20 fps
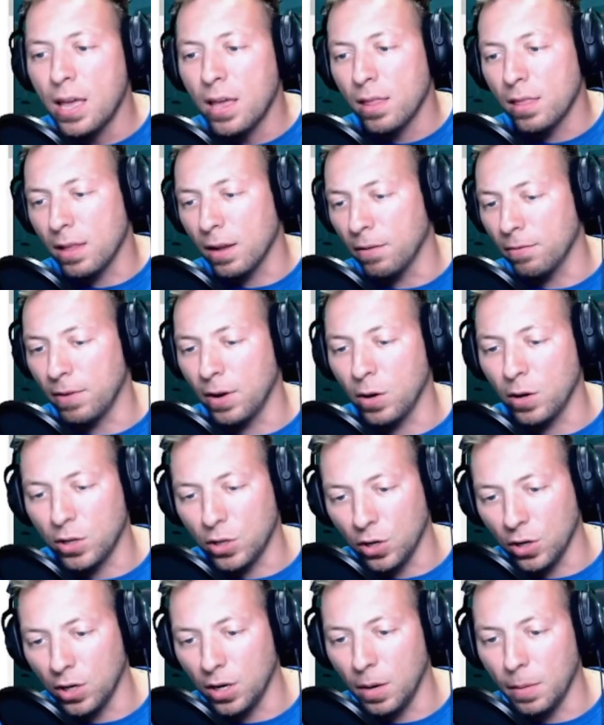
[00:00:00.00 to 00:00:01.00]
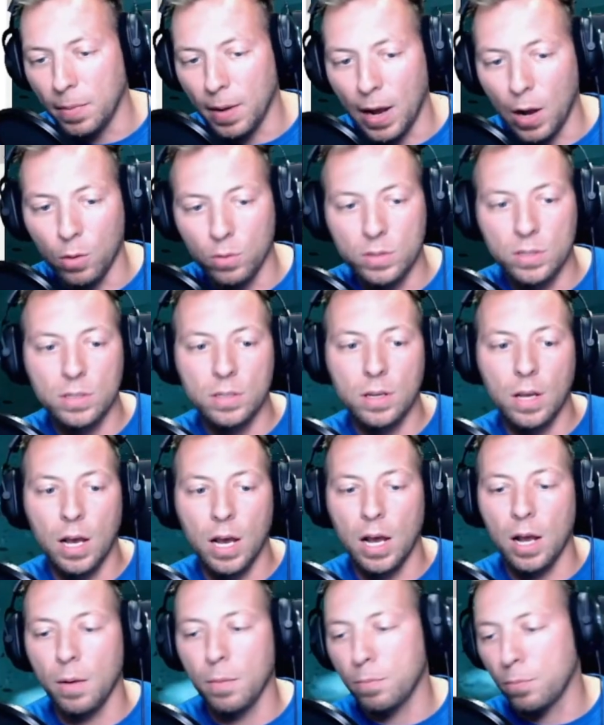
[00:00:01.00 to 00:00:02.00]
they're very good about
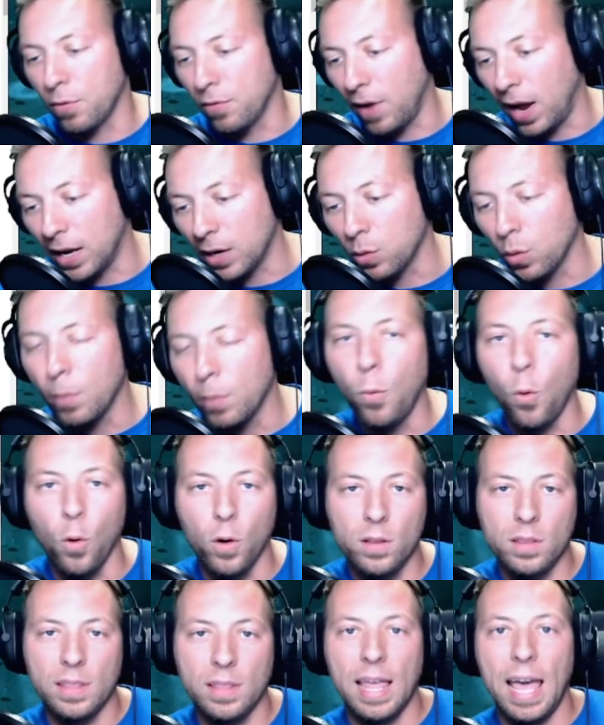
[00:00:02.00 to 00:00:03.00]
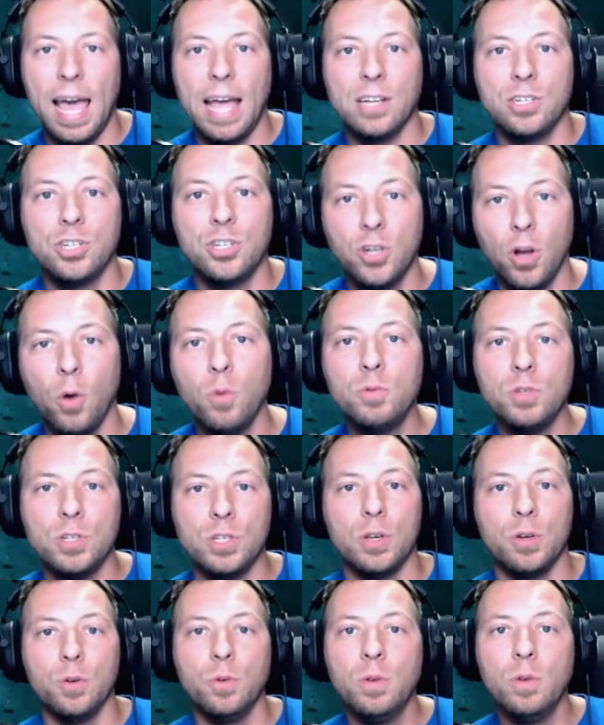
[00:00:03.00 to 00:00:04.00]
providing a report that shows
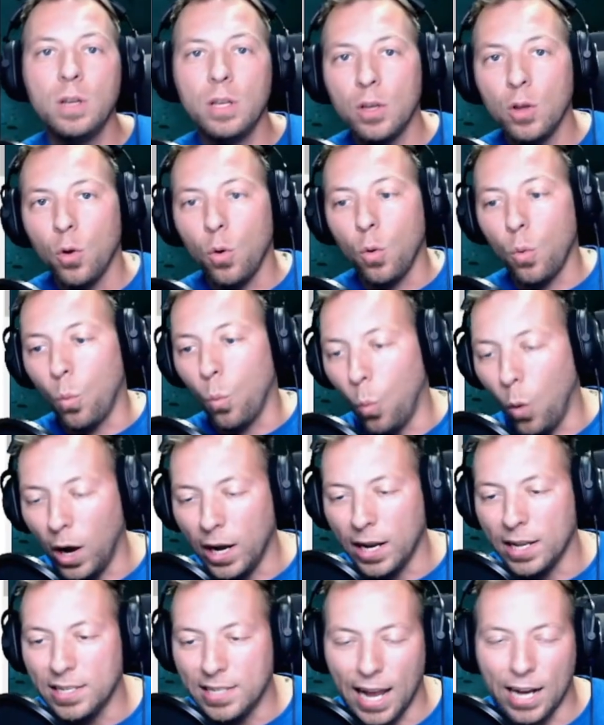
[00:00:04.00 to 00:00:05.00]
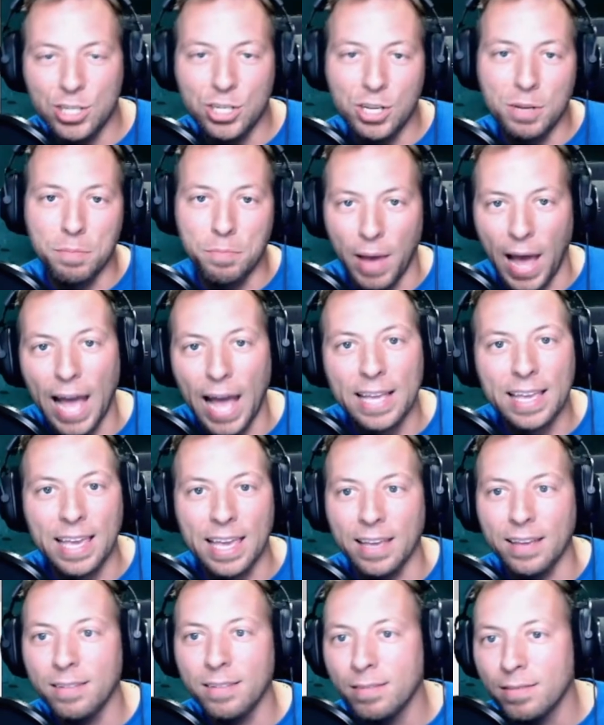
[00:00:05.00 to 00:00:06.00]
you what is actually
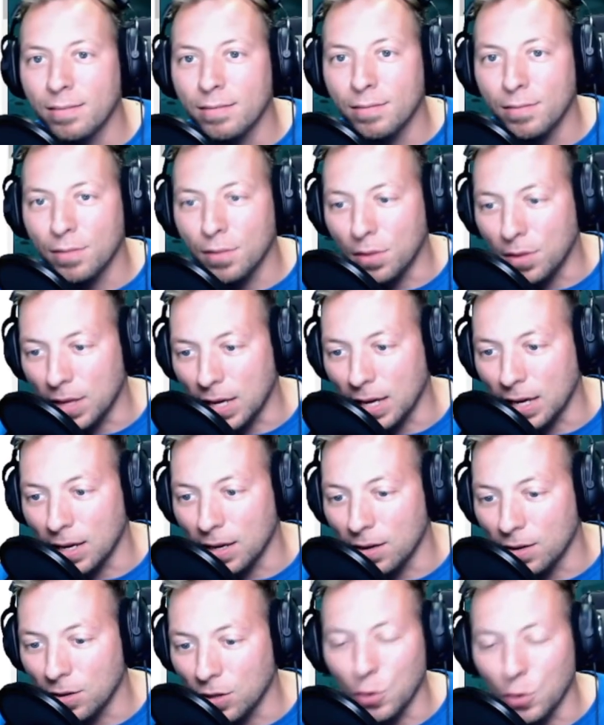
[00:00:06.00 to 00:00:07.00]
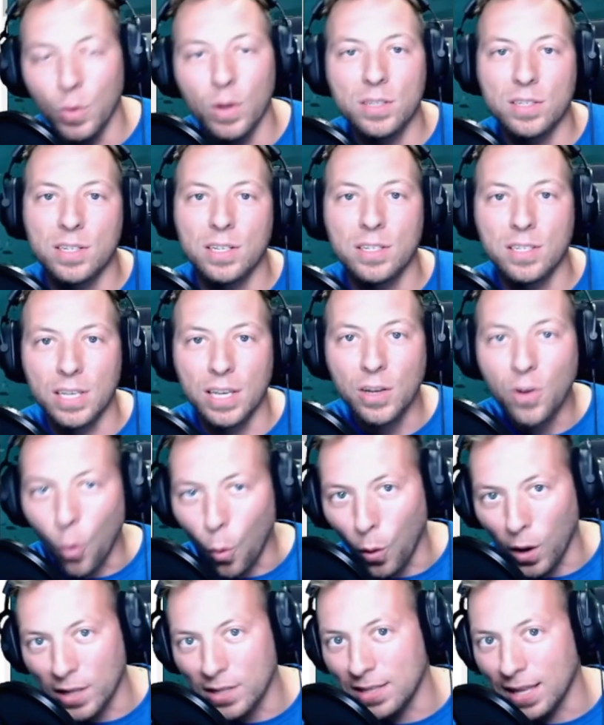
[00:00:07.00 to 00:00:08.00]
backing the USDC
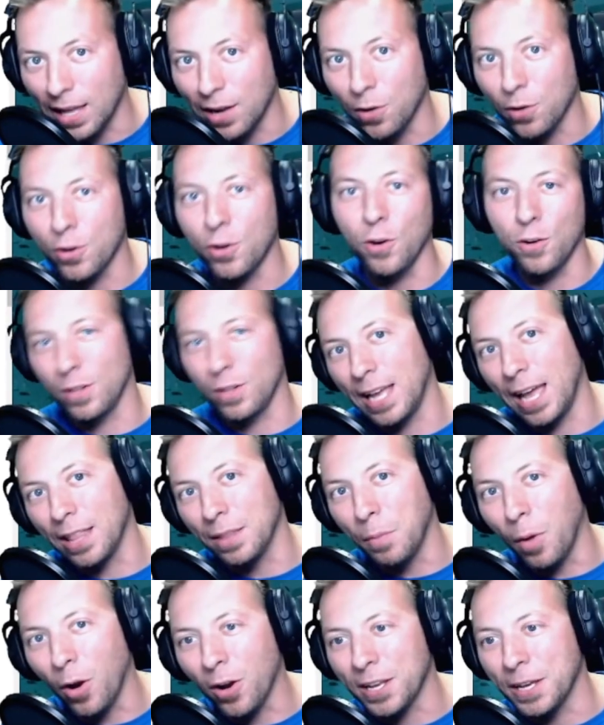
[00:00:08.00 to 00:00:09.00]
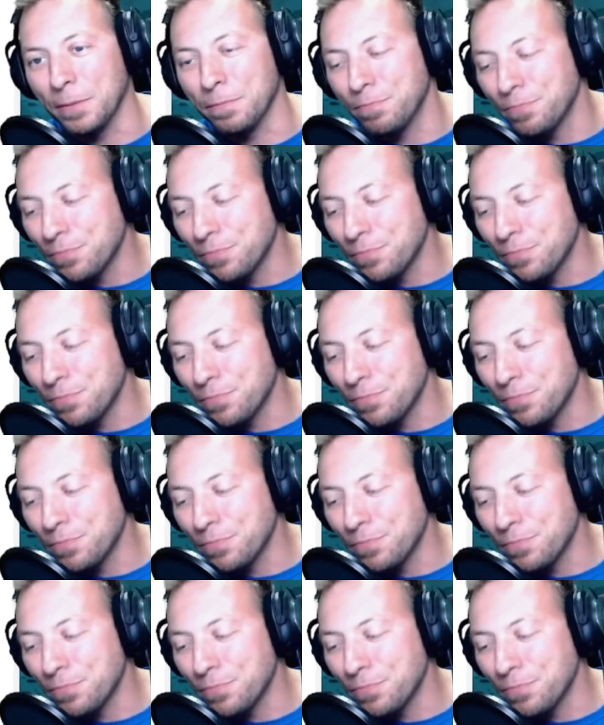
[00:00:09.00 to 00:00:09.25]
coins that are currently on the market.